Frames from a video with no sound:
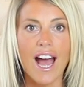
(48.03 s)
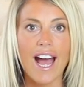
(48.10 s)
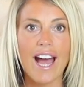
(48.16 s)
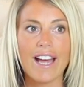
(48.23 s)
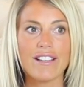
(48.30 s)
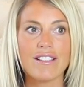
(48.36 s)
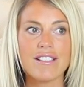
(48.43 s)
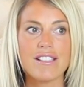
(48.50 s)

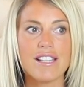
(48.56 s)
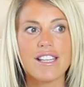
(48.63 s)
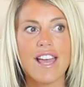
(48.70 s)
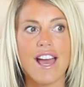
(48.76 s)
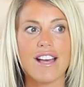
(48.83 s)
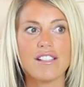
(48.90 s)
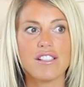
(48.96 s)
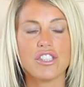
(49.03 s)
And
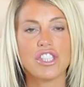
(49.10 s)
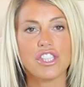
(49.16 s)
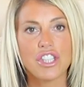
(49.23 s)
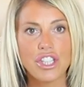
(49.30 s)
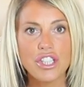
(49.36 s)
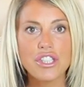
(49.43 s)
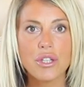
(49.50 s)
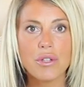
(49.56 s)
yeah, so she's
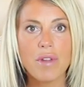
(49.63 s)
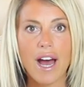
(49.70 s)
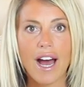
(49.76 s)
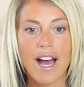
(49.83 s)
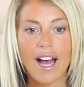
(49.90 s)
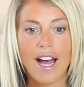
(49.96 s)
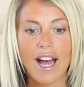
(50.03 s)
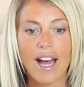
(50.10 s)
gonna do
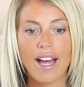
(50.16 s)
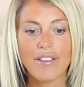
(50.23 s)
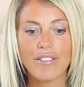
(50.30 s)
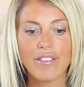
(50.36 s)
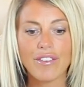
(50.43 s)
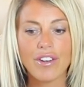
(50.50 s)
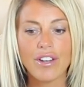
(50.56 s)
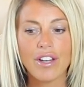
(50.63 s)
that,
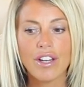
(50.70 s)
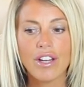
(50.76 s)
and